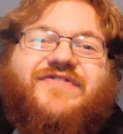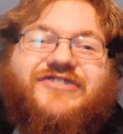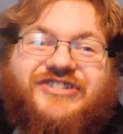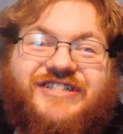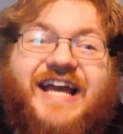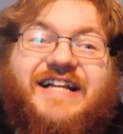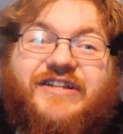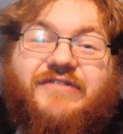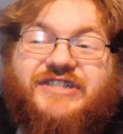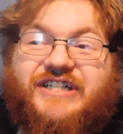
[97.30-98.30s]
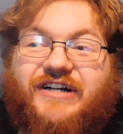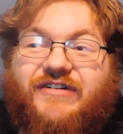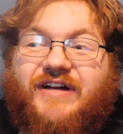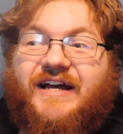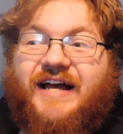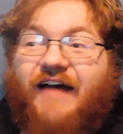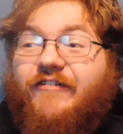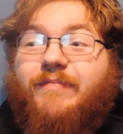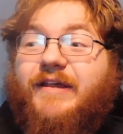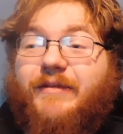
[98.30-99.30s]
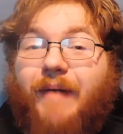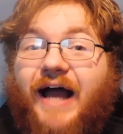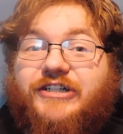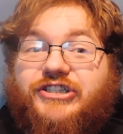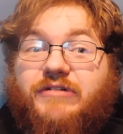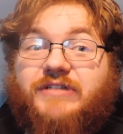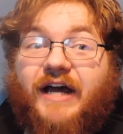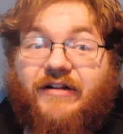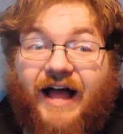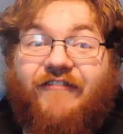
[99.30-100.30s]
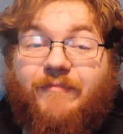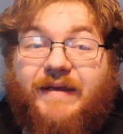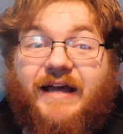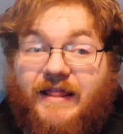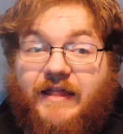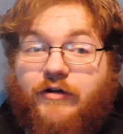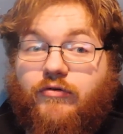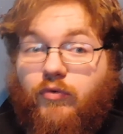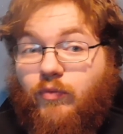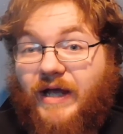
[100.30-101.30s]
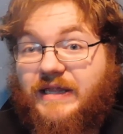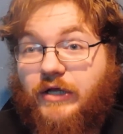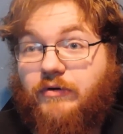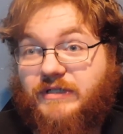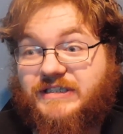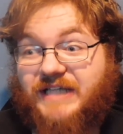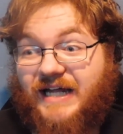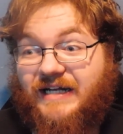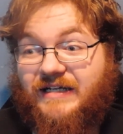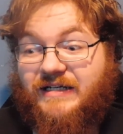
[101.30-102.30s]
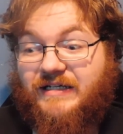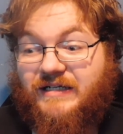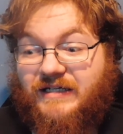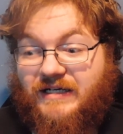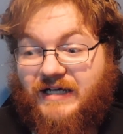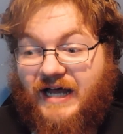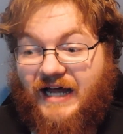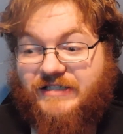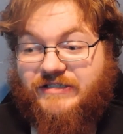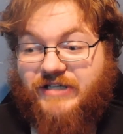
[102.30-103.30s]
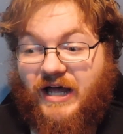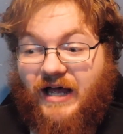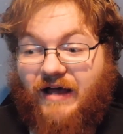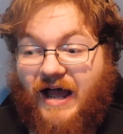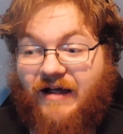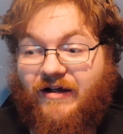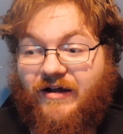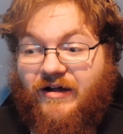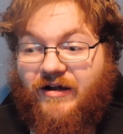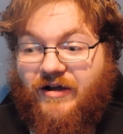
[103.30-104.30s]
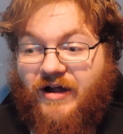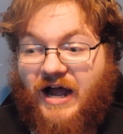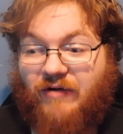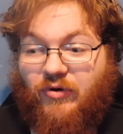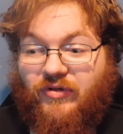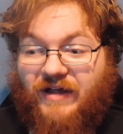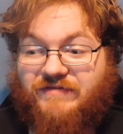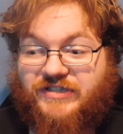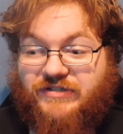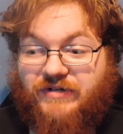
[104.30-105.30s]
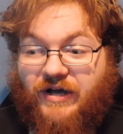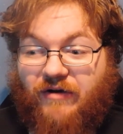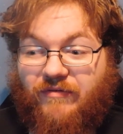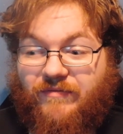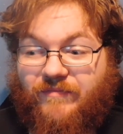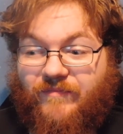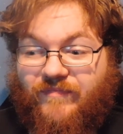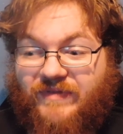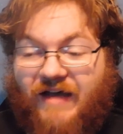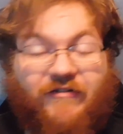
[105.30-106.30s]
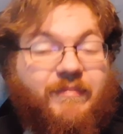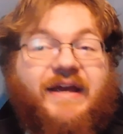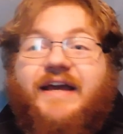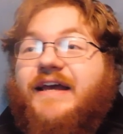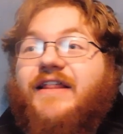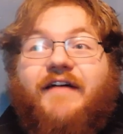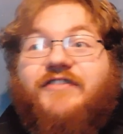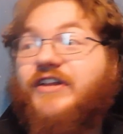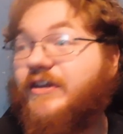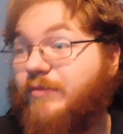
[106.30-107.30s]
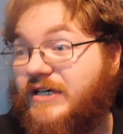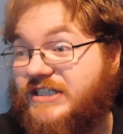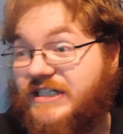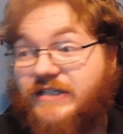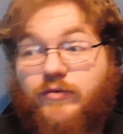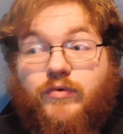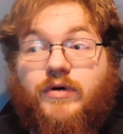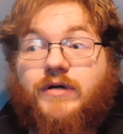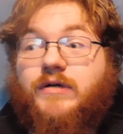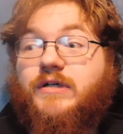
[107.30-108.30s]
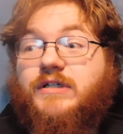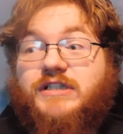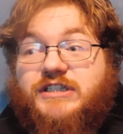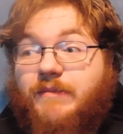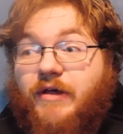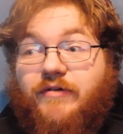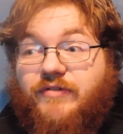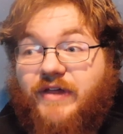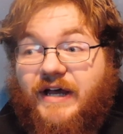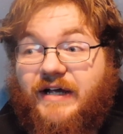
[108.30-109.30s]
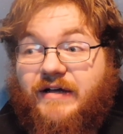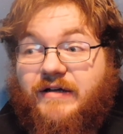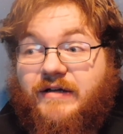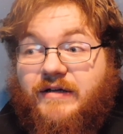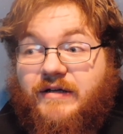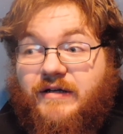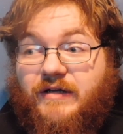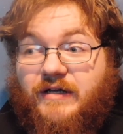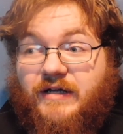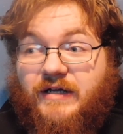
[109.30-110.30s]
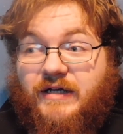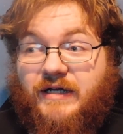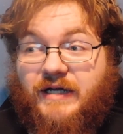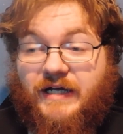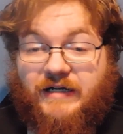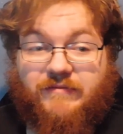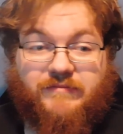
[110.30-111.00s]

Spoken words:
version, take notes here. Have it be the Pai Show title. Have it be a literal white lotus that had Iroh left Zuko. Have it be he left it in the prison or some other thing. Hang.